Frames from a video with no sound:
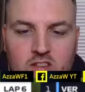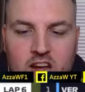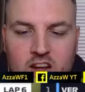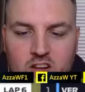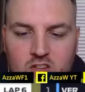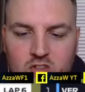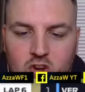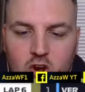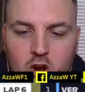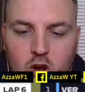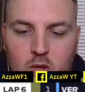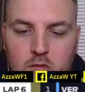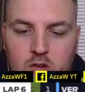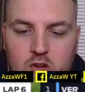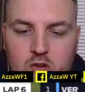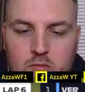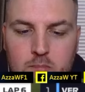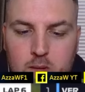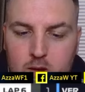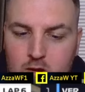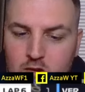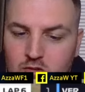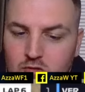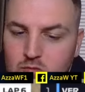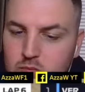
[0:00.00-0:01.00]
that timeless
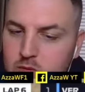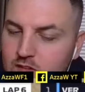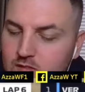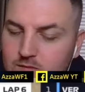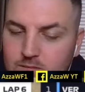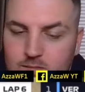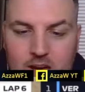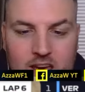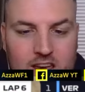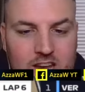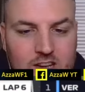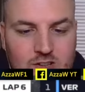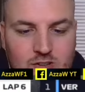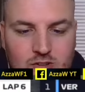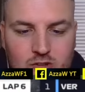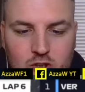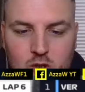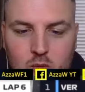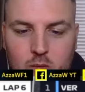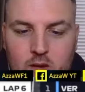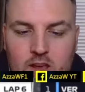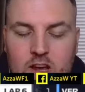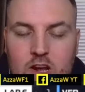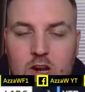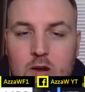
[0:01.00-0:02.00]
boost. We've made
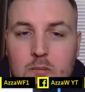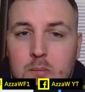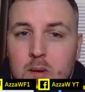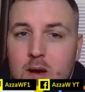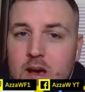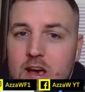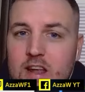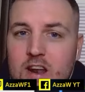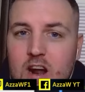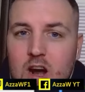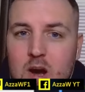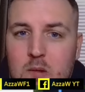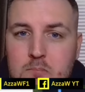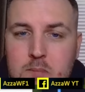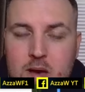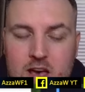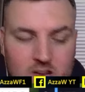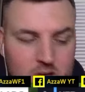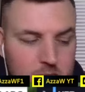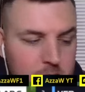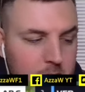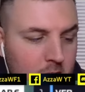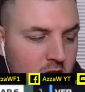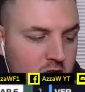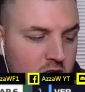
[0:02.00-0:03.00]
sure we're going to put in our
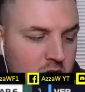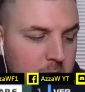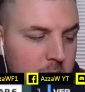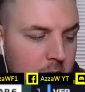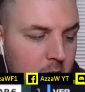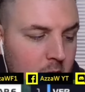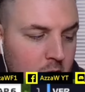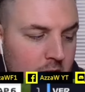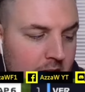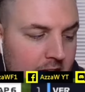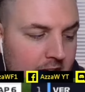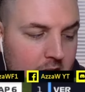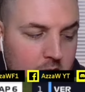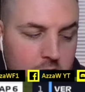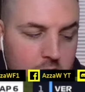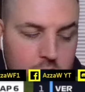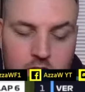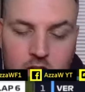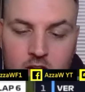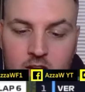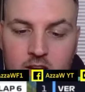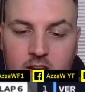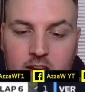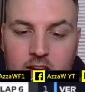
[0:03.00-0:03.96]
best possible round.